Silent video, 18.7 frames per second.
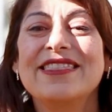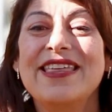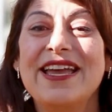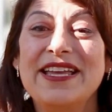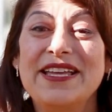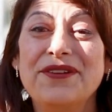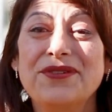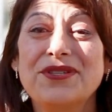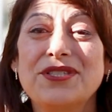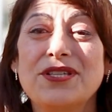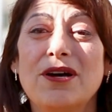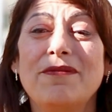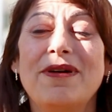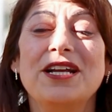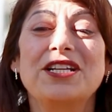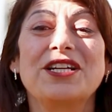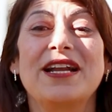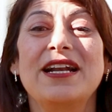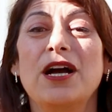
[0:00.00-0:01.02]
Thank you so
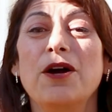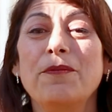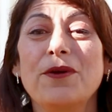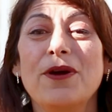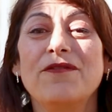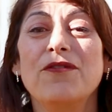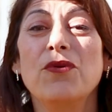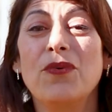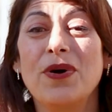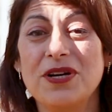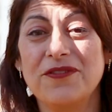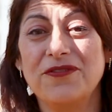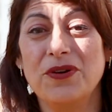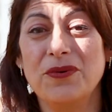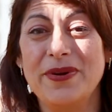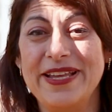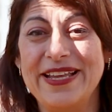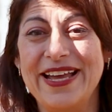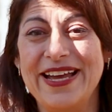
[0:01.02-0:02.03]
much, and I hope you have a
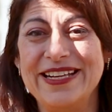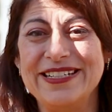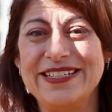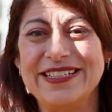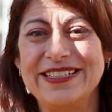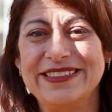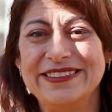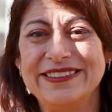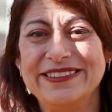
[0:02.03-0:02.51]
wonderful weekend.